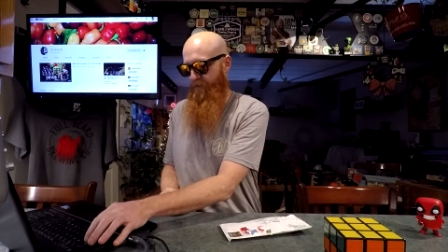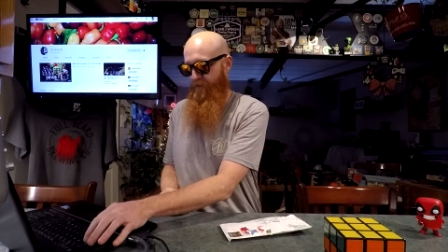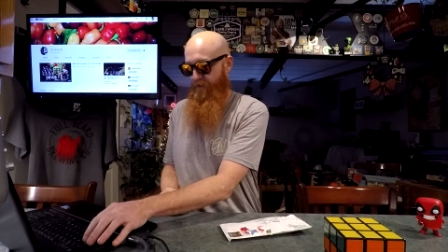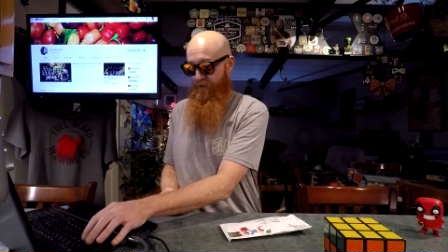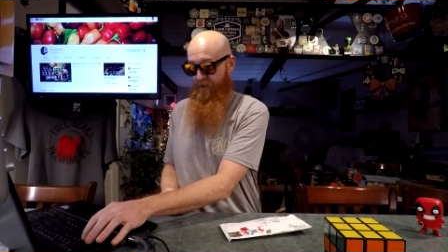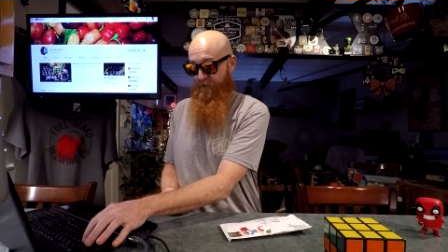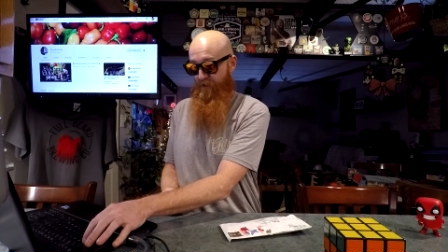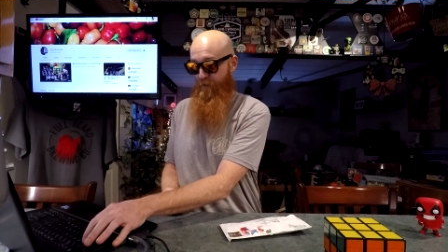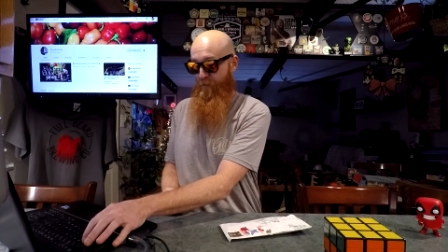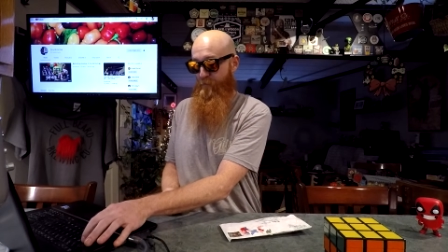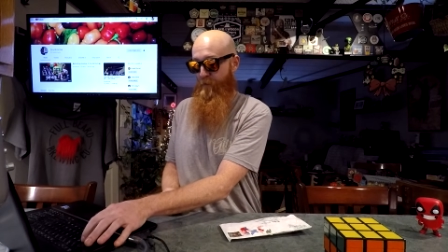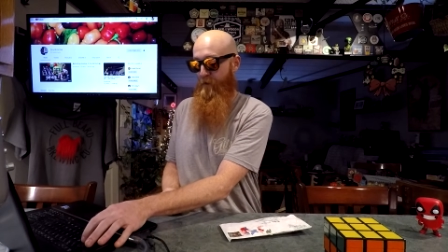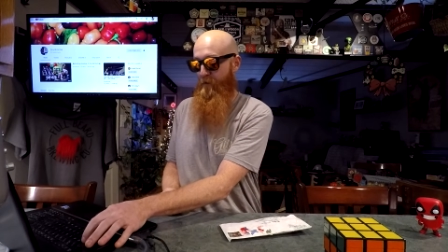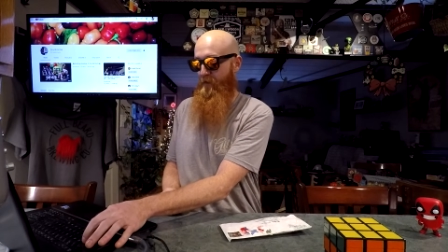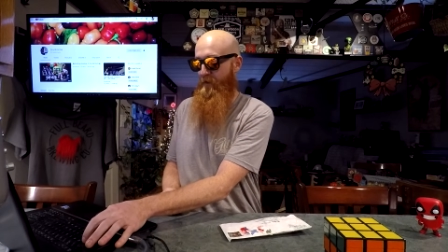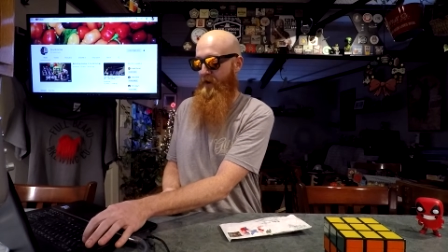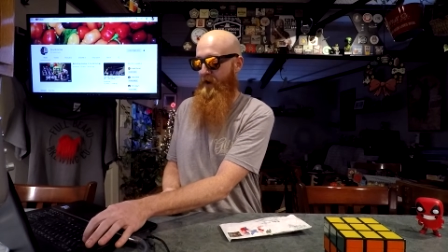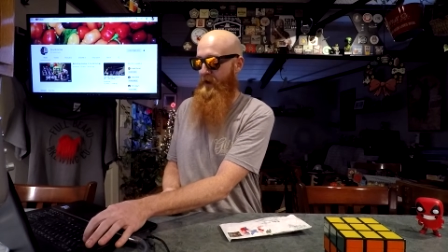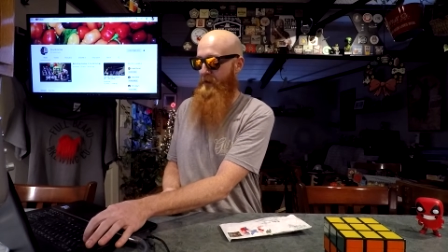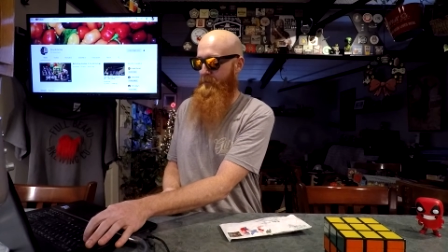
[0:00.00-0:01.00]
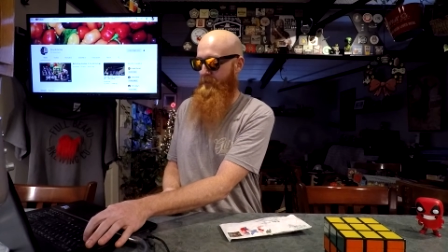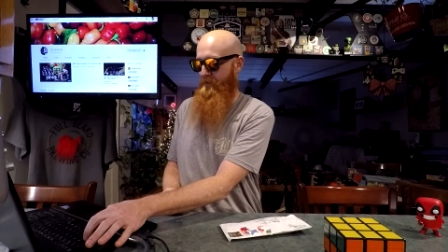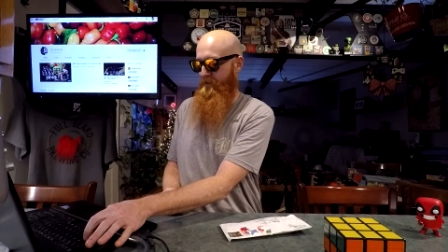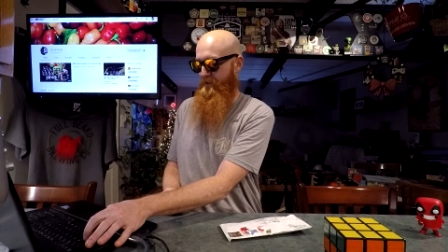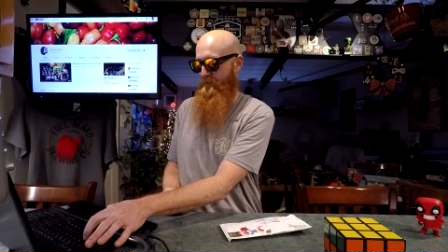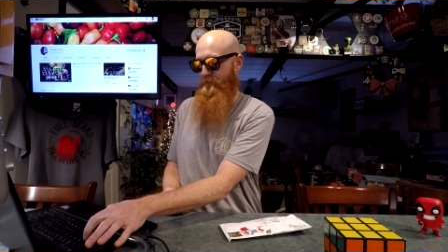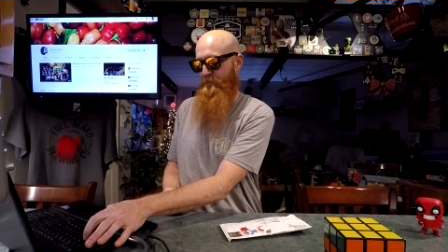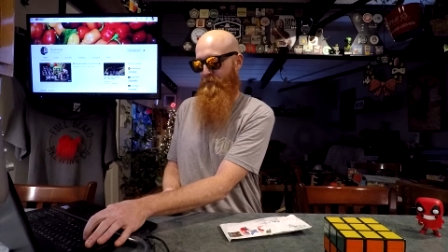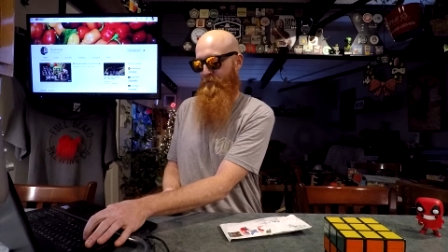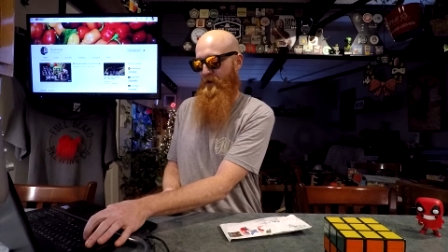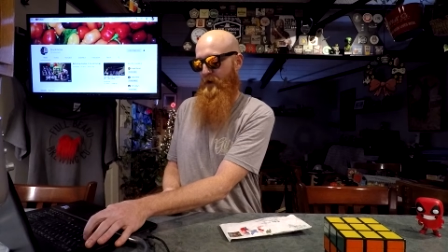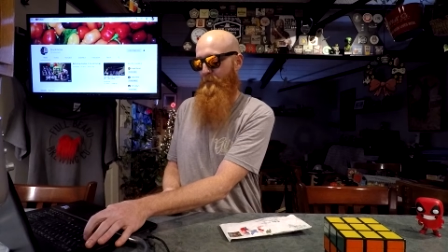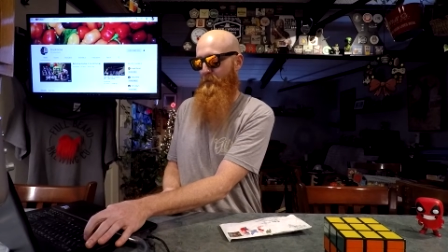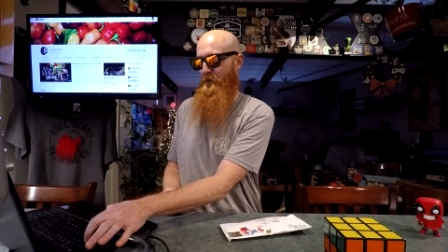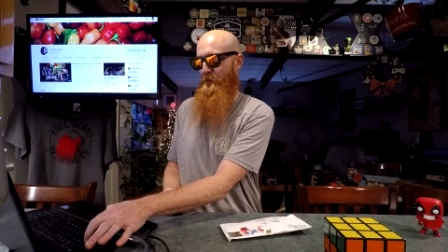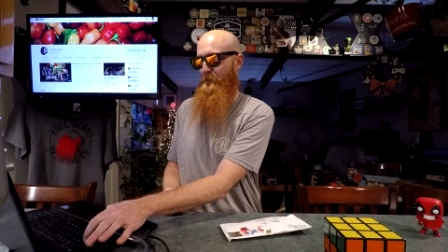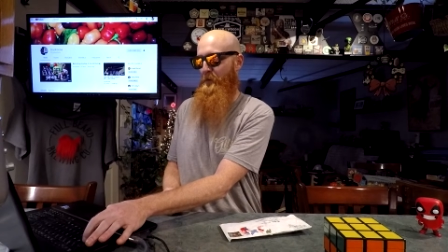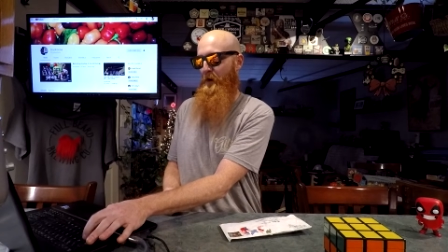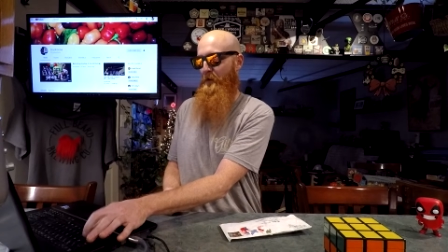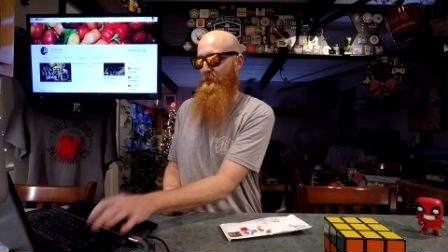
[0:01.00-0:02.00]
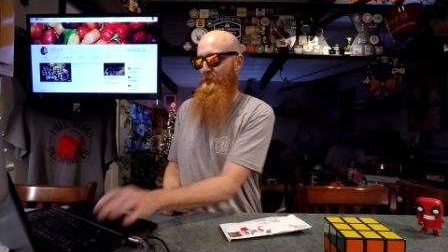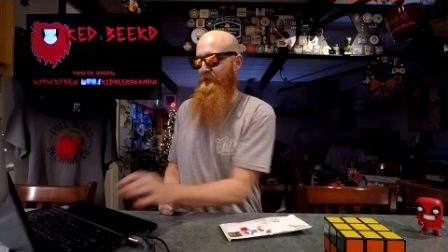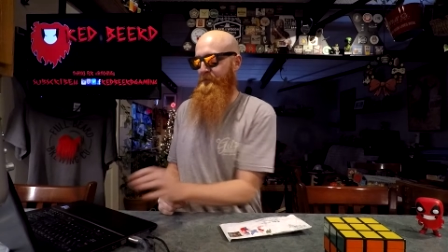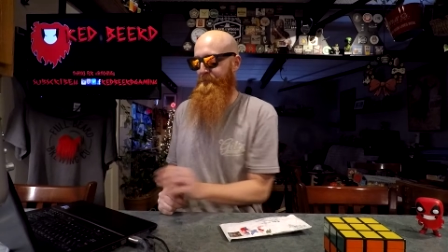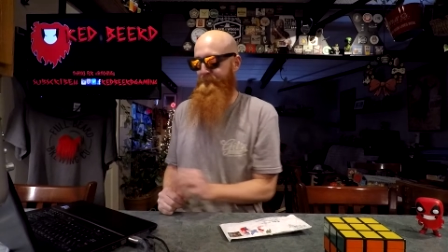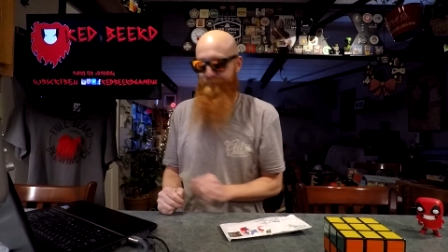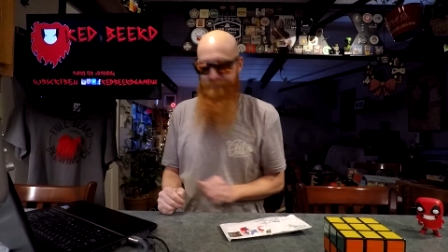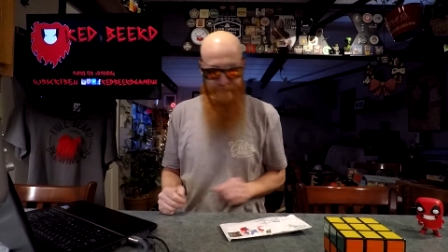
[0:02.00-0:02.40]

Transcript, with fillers: He's doing better than I am in the subscriber department.